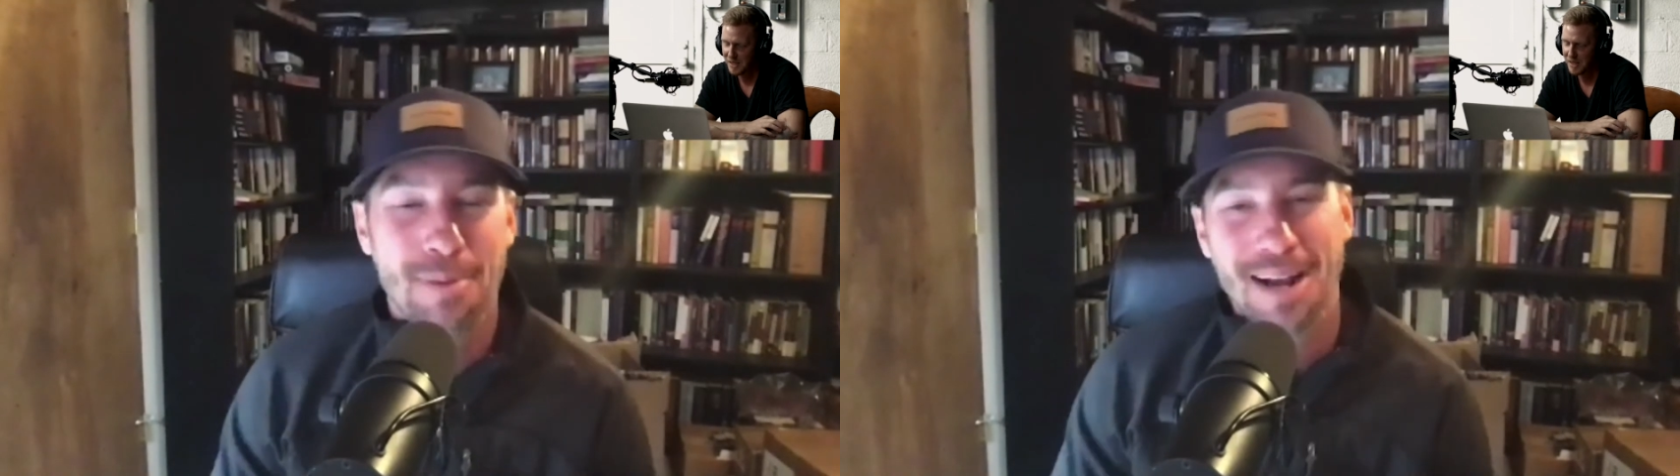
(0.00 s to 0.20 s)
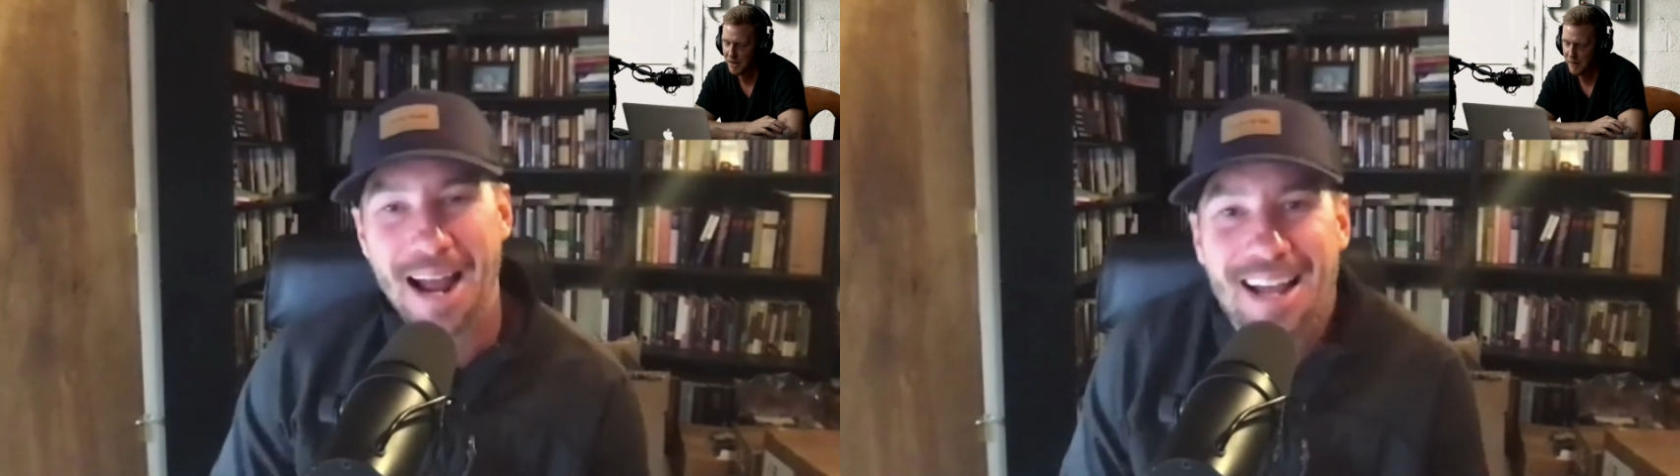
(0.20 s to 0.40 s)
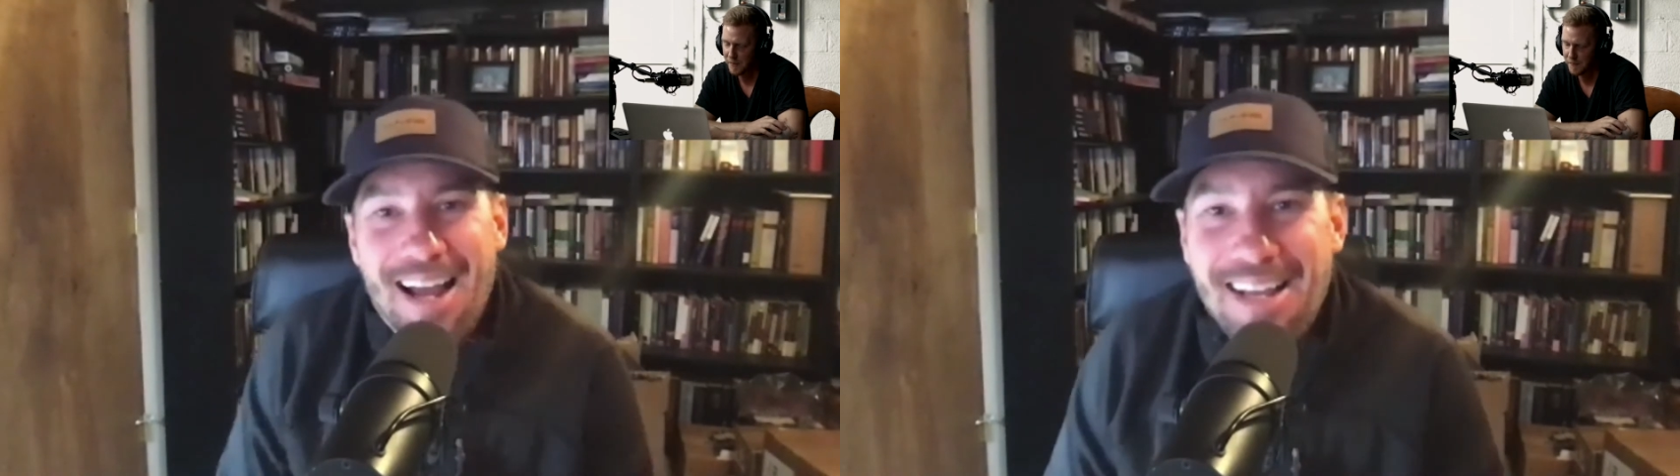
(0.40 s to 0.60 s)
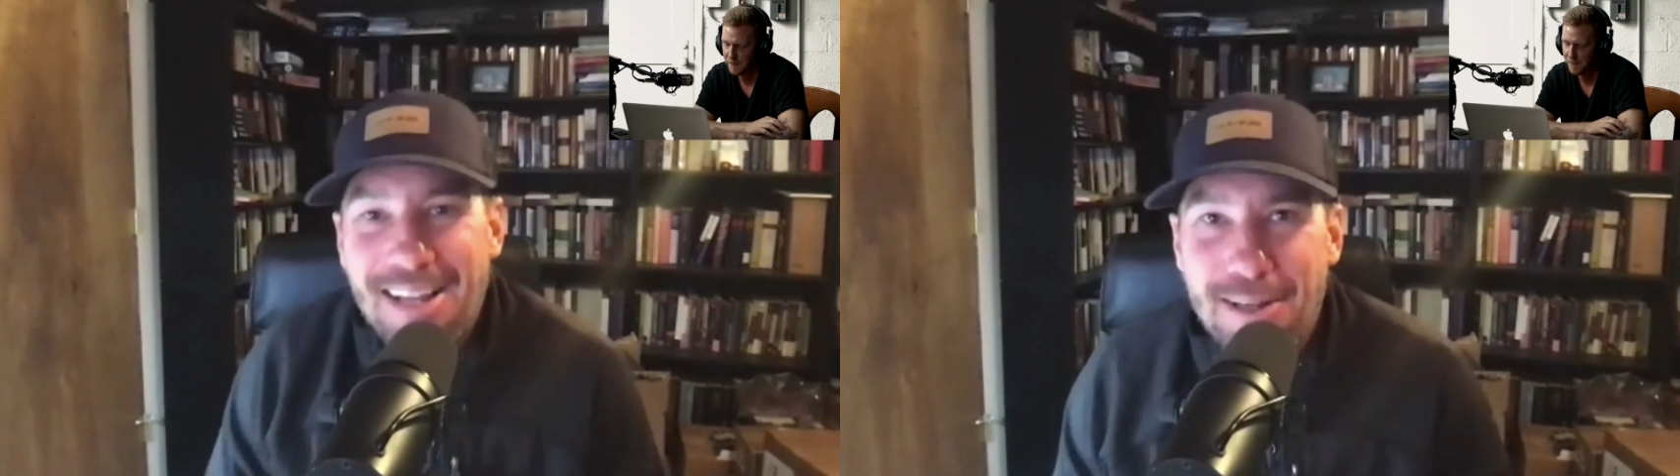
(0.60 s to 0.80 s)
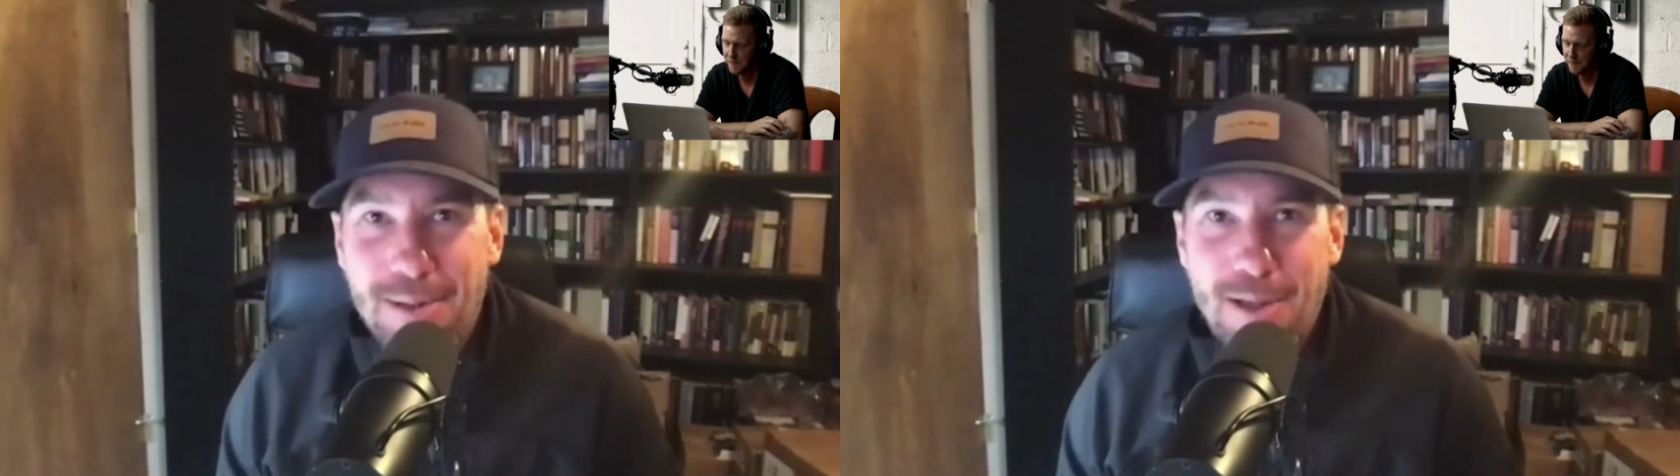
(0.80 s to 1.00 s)
But
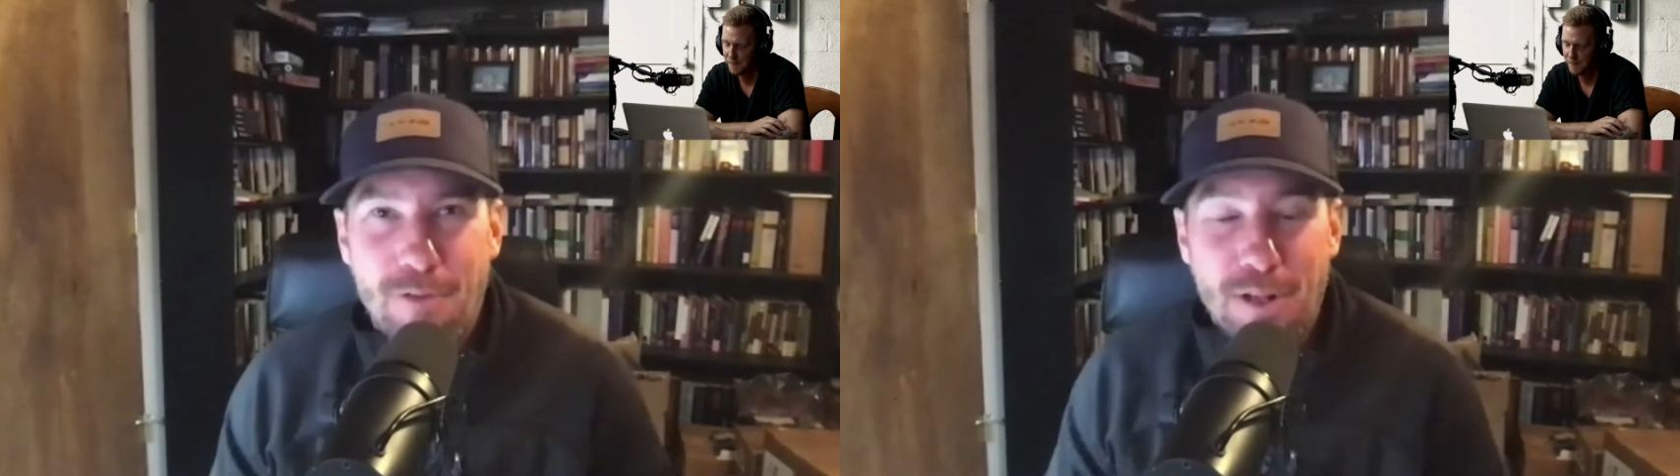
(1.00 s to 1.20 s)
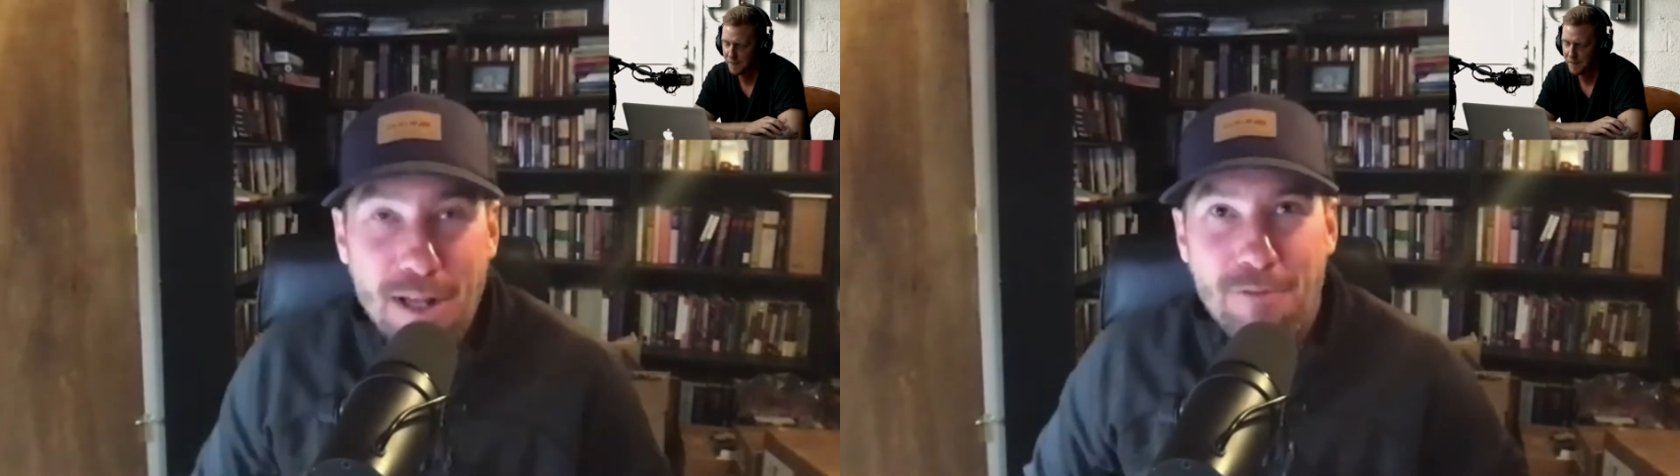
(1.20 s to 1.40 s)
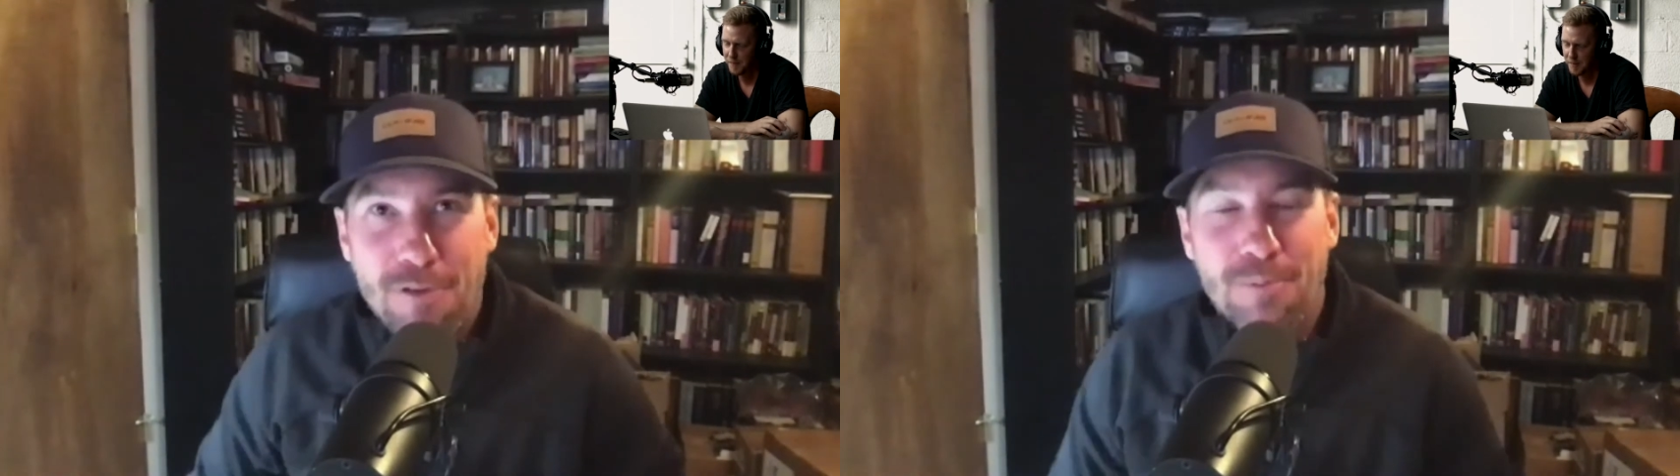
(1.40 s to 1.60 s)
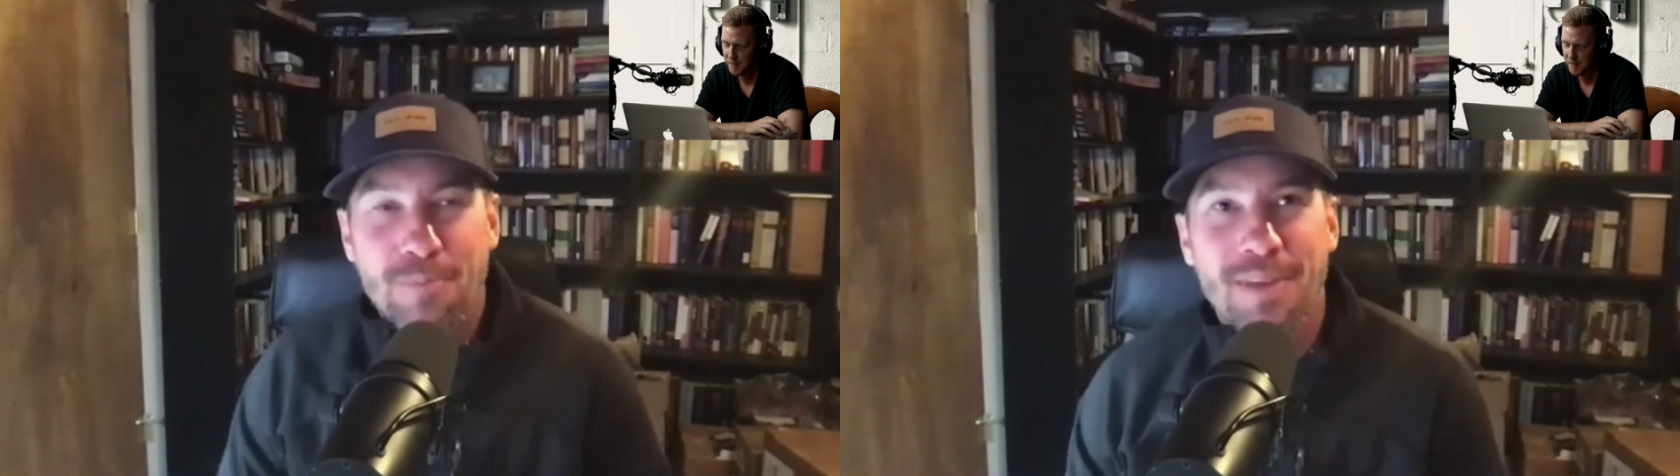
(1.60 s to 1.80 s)
if you,